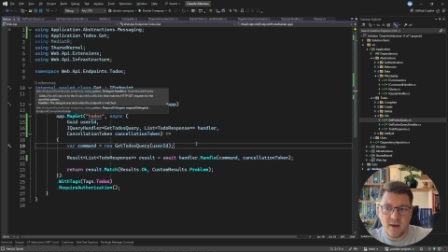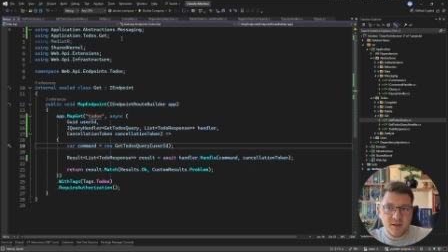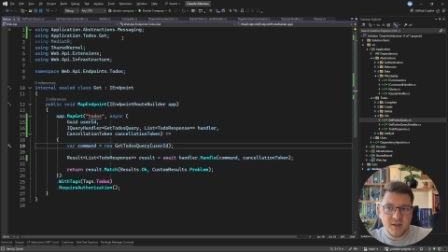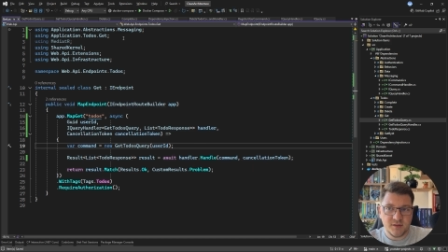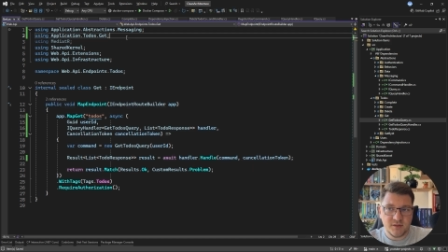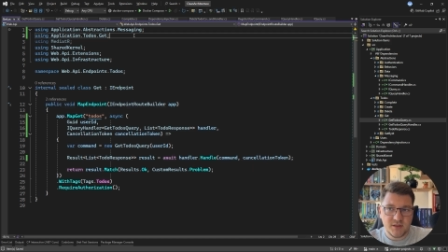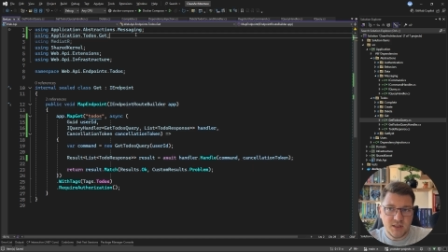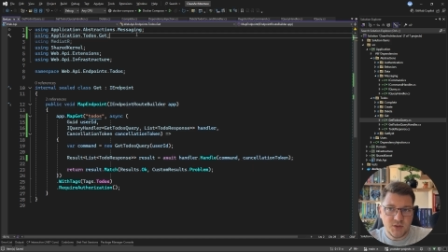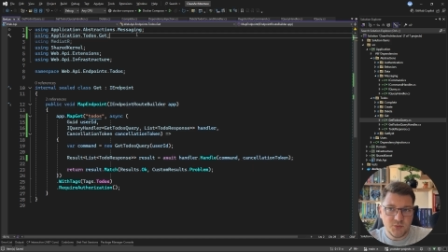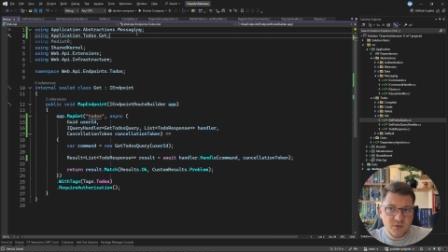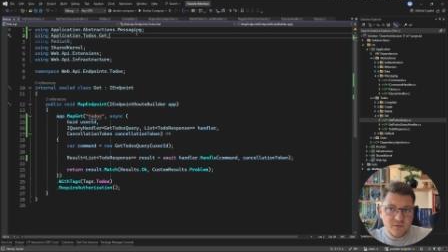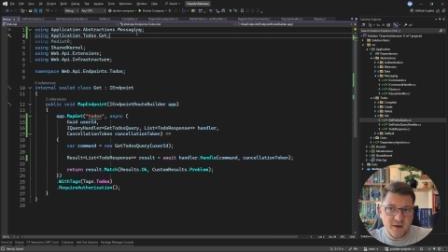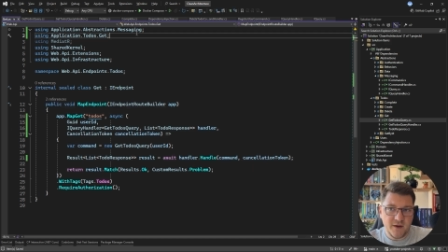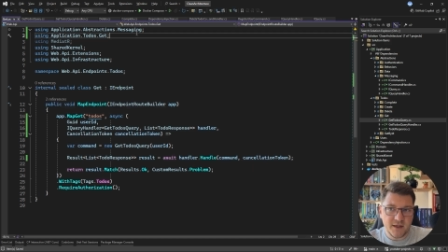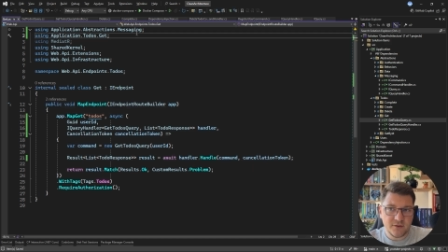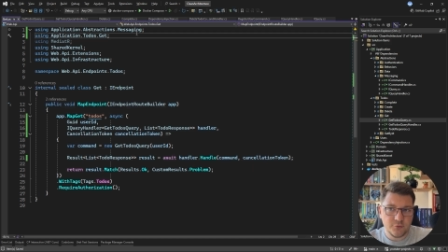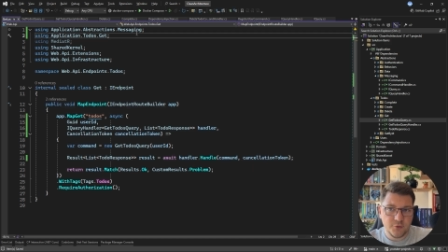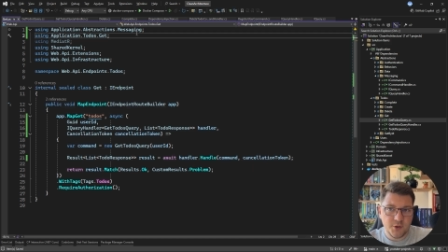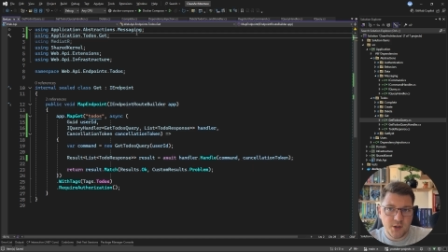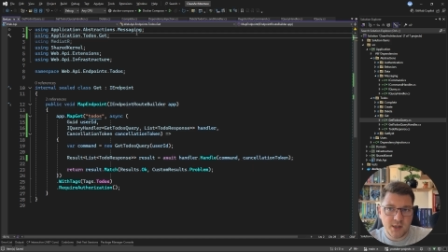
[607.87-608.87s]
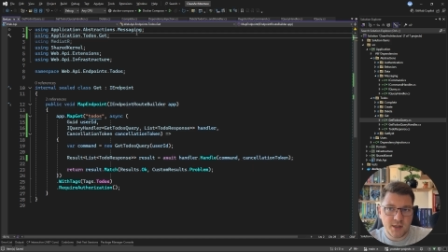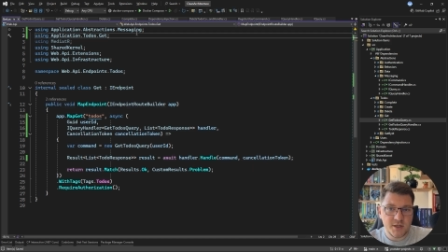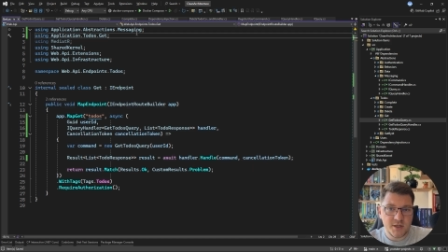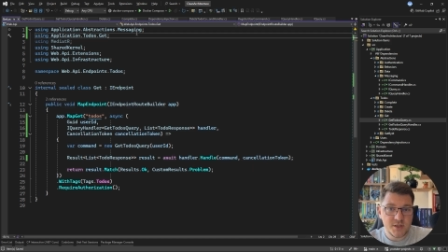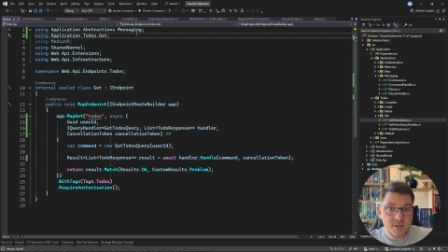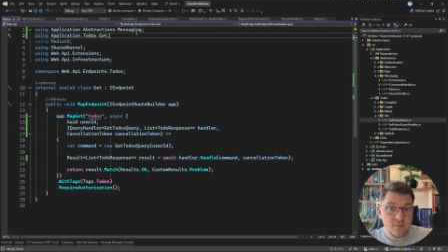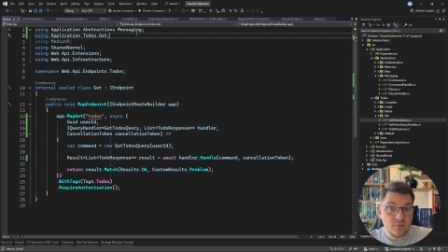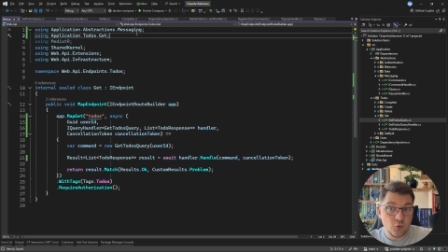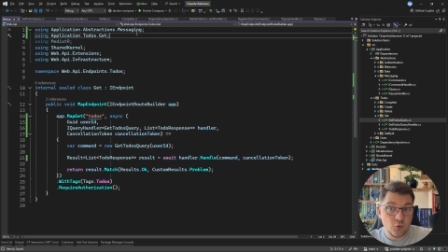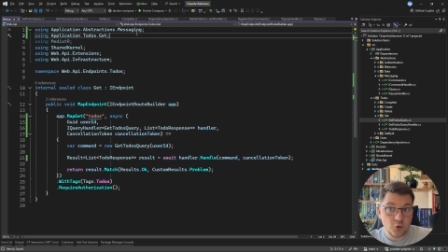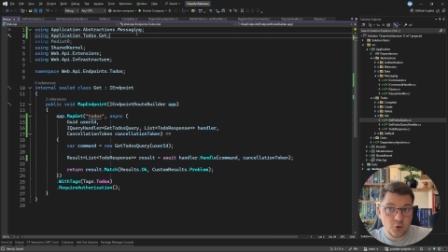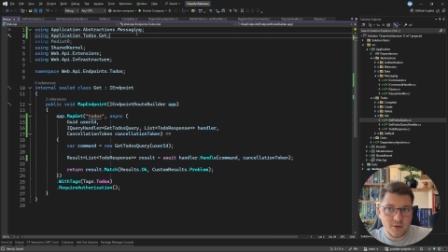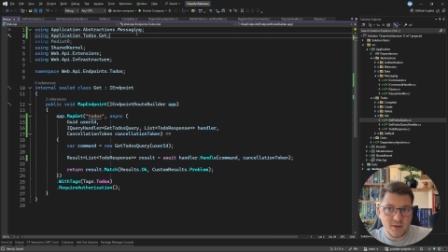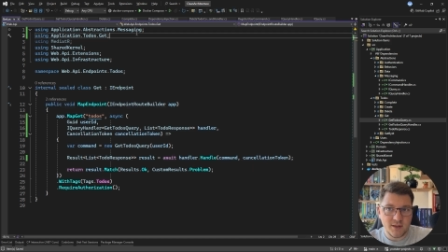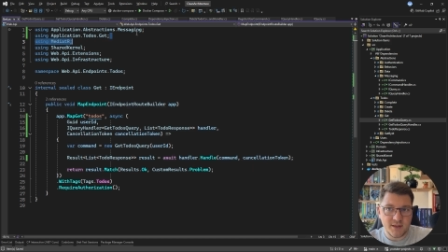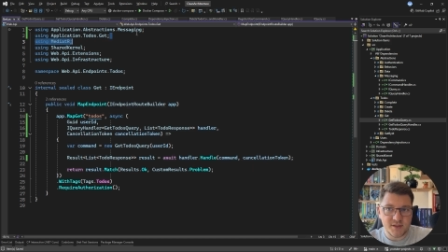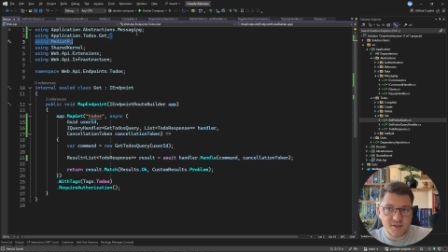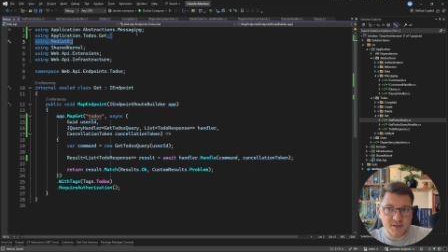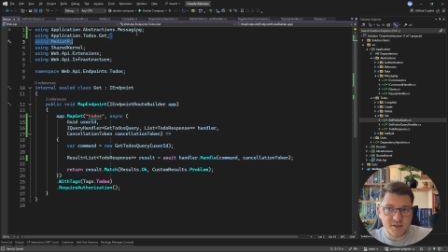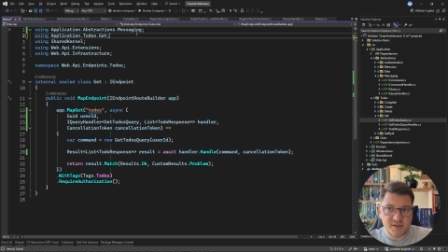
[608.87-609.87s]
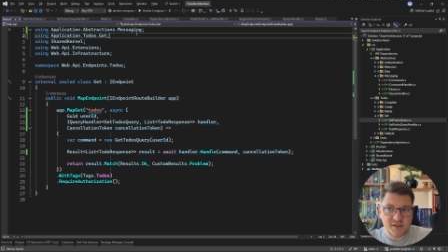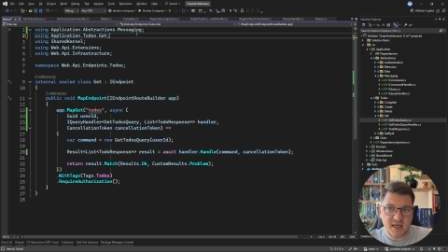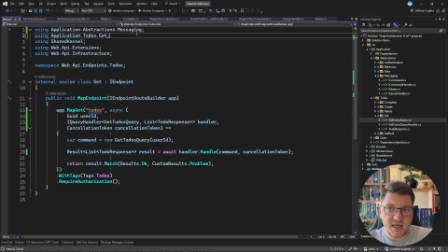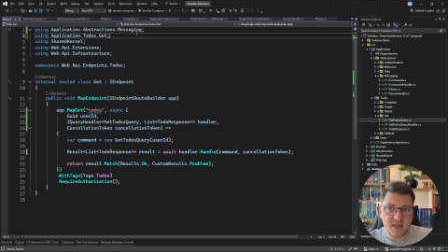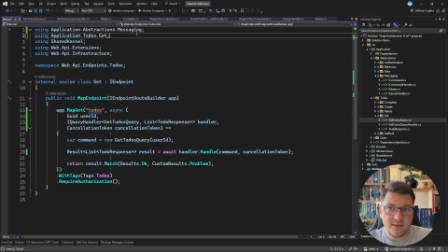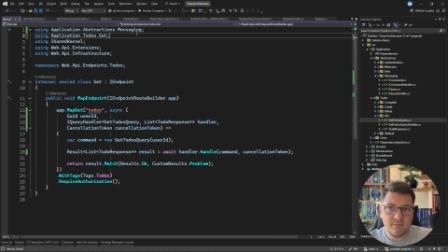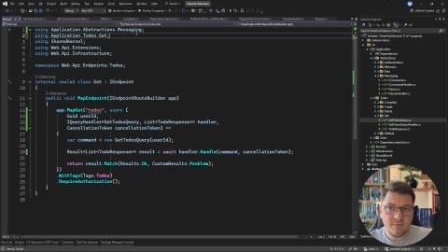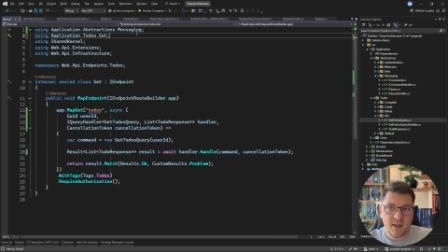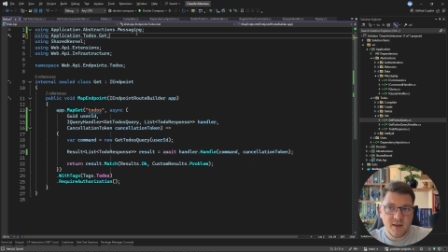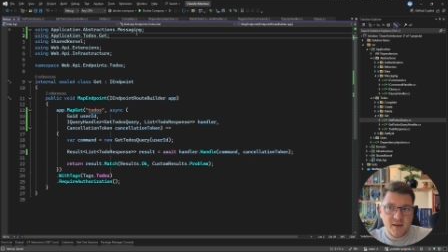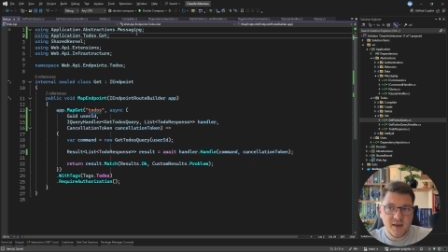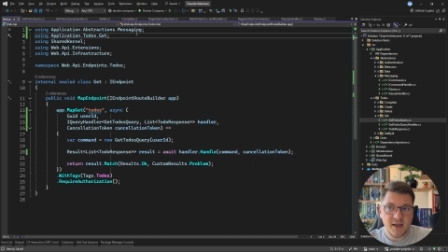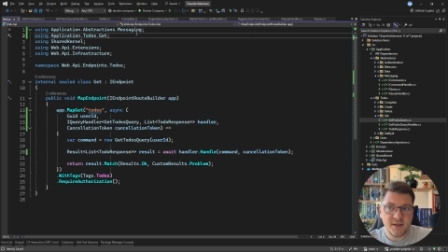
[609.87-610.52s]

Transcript: but the refactoring is more or less the same.